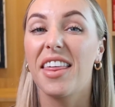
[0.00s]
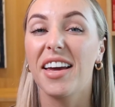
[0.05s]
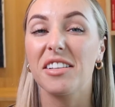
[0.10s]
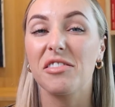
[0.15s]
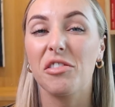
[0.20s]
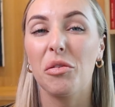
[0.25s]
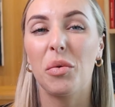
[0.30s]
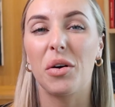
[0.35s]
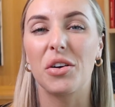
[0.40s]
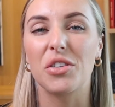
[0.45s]

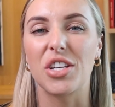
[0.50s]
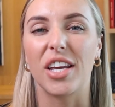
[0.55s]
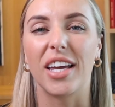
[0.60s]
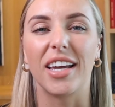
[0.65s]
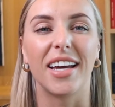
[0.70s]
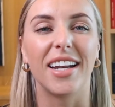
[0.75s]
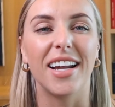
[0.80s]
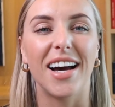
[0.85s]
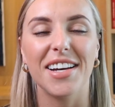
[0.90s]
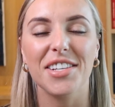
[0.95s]
Thanks for
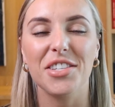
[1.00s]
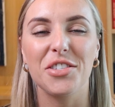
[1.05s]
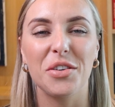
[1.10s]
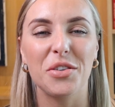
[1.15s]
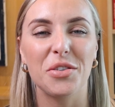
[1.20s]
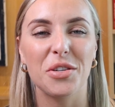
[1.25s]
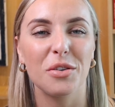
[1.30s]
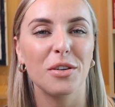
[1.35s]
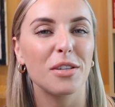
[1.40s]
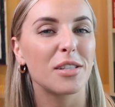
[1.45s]
watching, and as
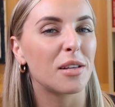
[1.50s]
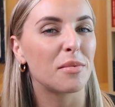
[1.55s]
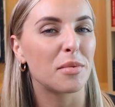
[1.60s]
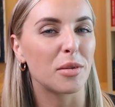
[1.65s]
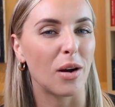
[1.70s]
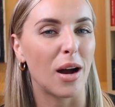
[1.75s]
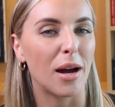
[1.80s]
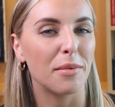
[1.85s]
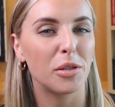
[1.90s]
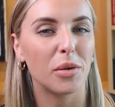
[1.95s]
usual,
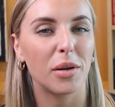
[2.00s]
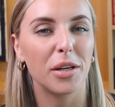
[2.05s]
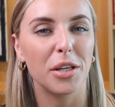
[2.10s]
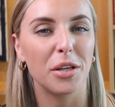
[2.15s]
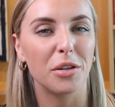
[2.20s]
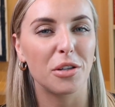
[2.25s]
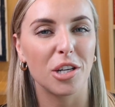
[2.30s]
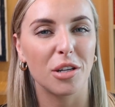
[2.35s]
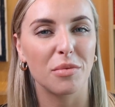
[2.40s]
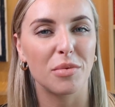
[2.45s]
subscribe to our
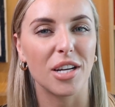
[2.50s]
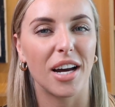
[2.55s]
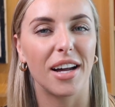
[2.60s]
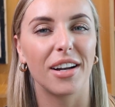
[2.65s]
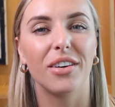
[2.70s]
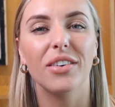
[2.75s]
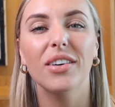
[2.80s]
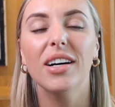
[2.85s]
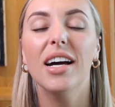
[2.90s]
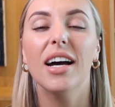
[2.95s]
YouTube
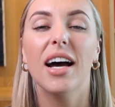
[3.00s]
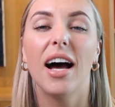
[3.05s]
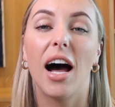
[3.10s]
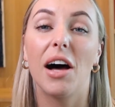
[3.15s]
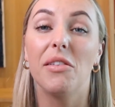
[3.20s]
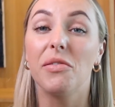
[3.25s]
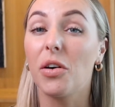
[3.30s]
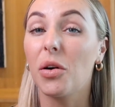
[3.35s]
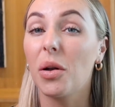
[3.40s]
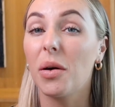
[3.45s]
channel
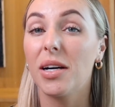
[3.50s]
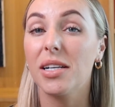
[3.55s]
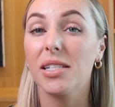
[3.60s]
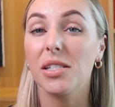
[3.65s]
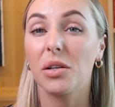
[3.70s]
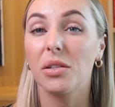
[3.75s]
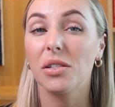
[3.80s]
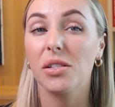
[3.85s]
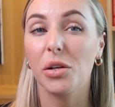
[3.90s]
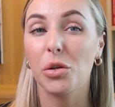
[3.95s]
and follow
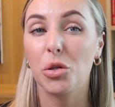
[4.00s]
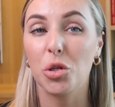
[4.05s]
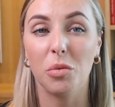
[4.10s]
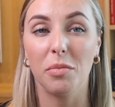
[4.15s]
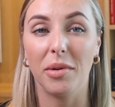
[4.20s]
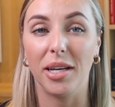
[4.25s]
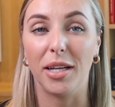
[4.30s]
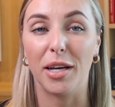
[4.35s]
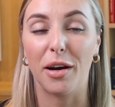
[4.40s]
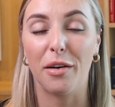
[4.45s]
us on social
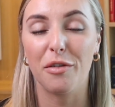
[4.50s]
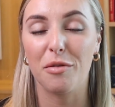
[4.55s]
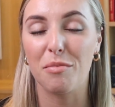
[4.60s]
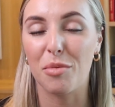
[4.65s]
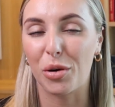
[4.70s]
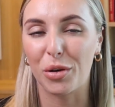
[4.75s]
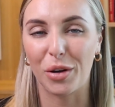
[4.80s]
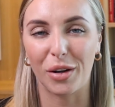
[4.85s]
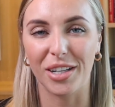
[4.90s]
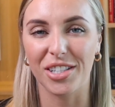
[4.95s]
media for
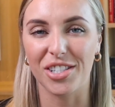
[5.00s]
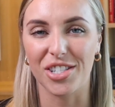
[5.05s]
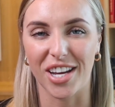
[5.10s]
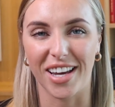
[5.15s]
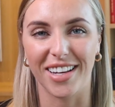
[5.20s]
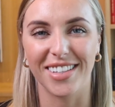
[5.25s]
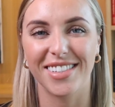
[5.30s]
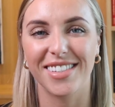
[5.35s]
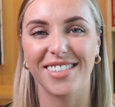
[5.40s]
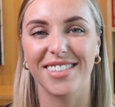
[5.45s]
more knowledge
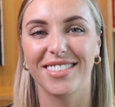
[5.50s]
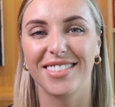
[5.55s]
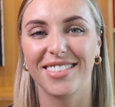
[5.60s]
shares.